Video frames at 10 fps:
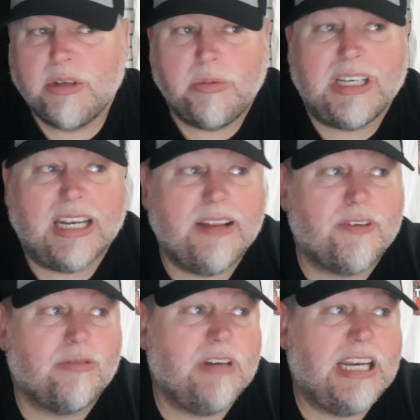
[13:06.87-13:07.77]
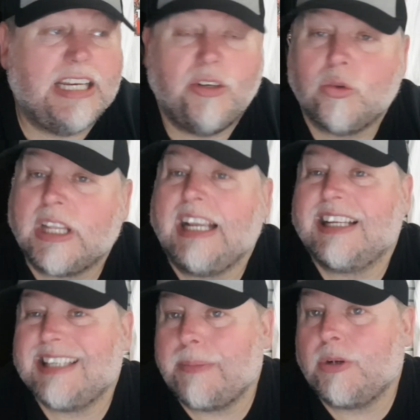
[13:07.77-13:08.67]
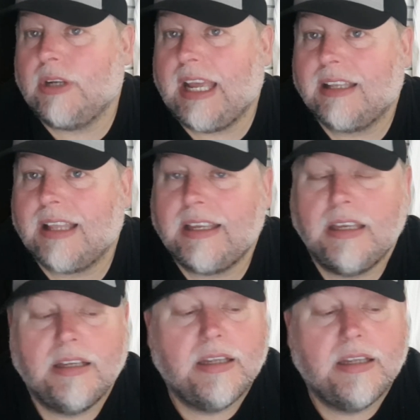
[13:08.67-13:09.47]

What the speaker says: We delivered really nothing except Konate.